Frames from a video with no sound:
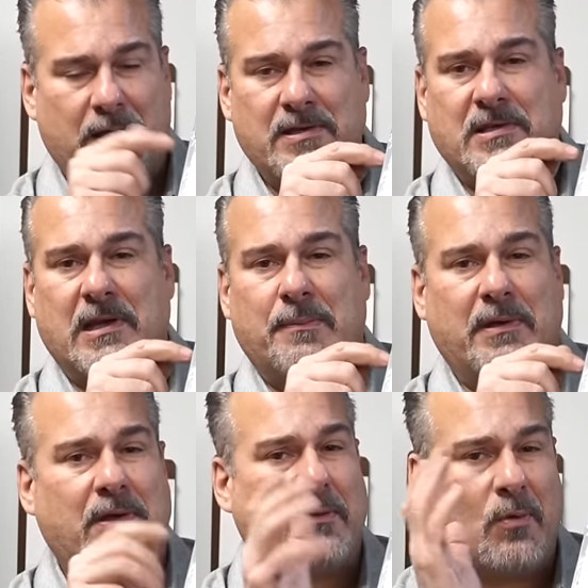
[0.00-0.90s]
is going to
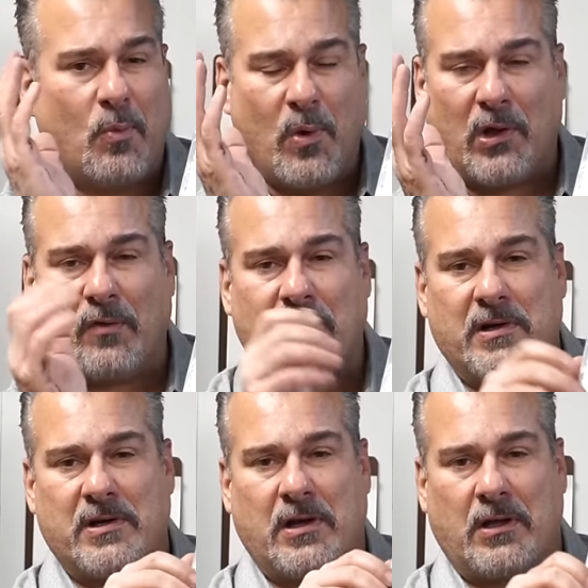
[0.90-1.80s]
be well over
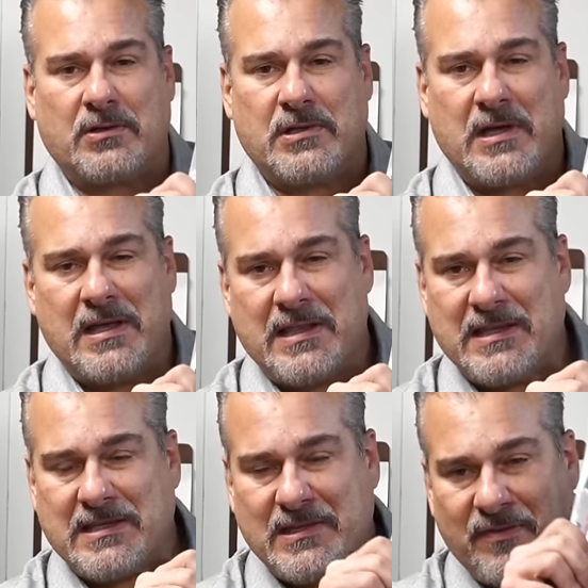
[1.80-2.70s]
$100.
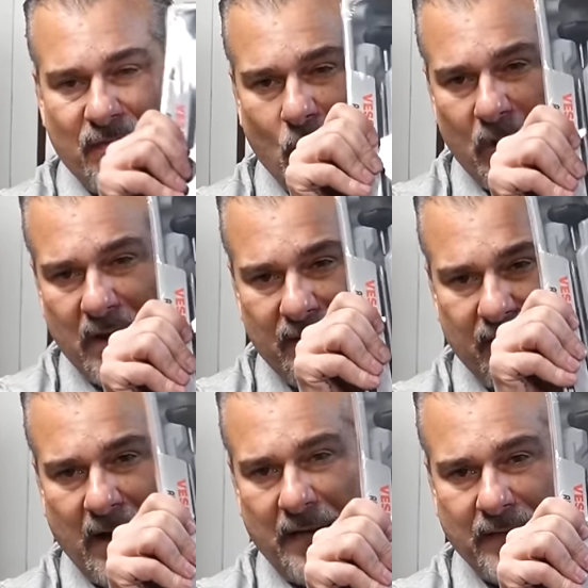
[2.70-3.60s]
This is
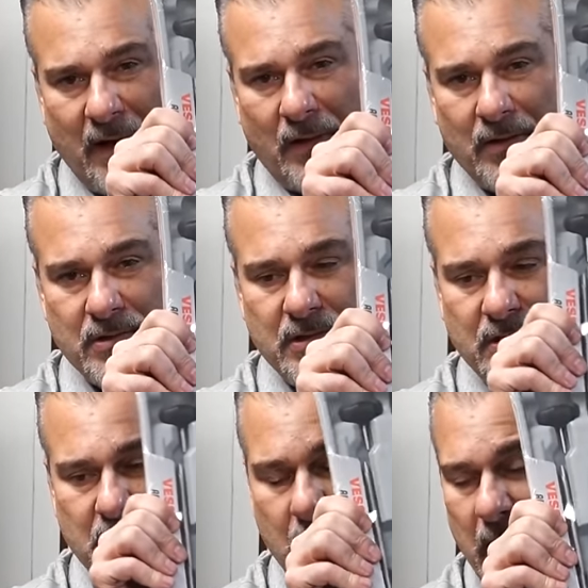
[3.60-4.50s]
$45.
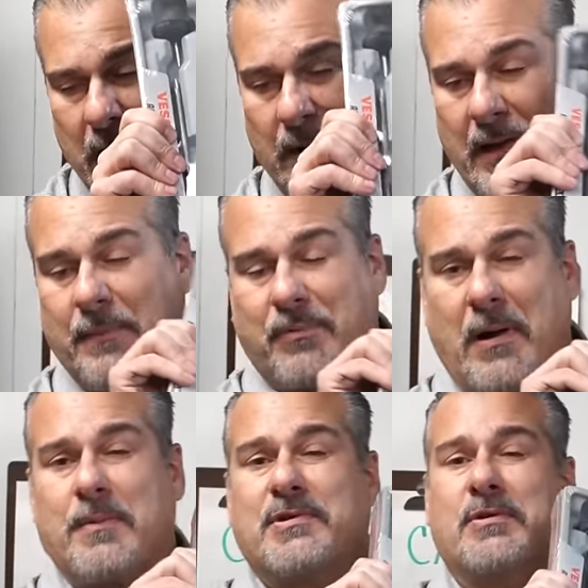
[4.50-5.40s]
And I, and I
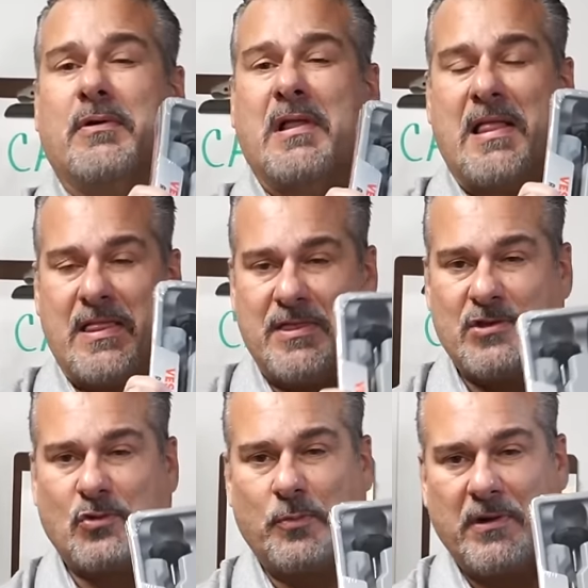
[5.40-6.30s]
promise you,
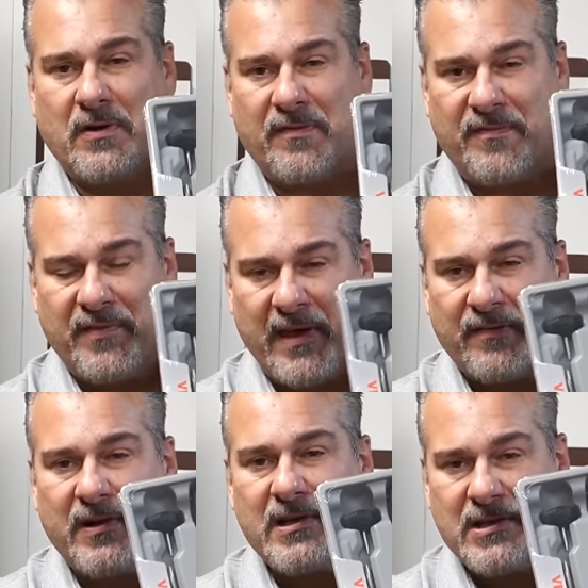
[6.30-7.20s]
this will be your
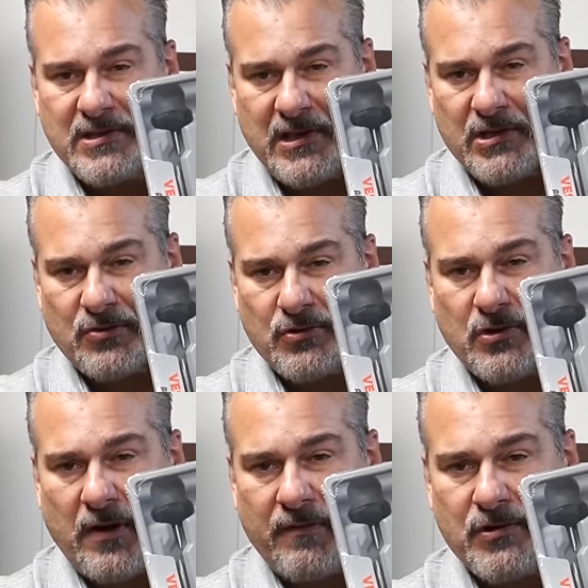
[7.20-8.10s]
favorite set of
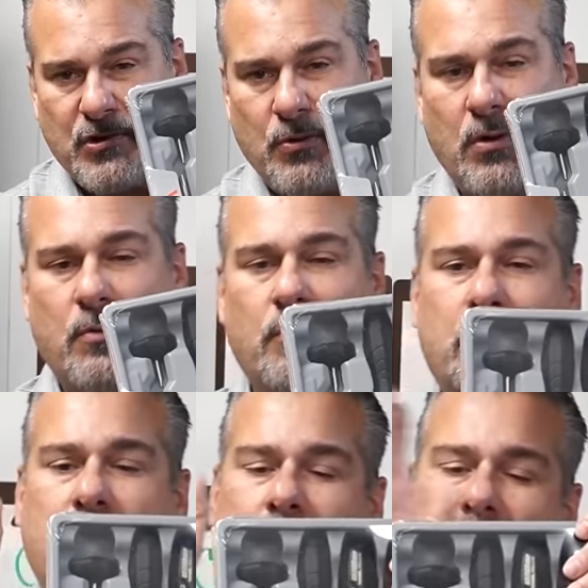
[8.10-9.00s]
screwdrivers you
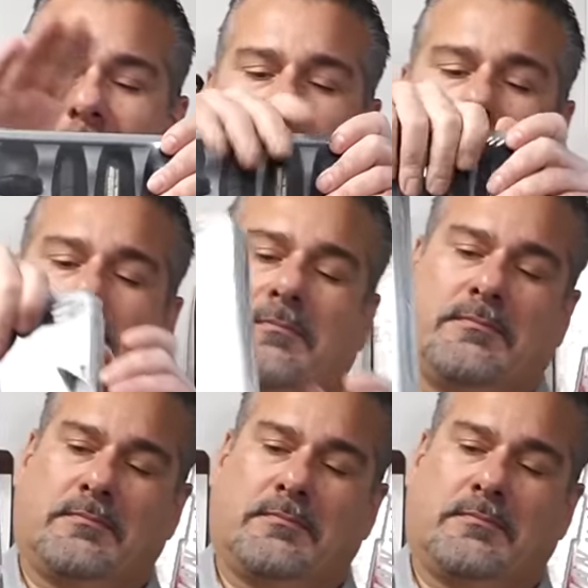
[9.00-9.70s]
own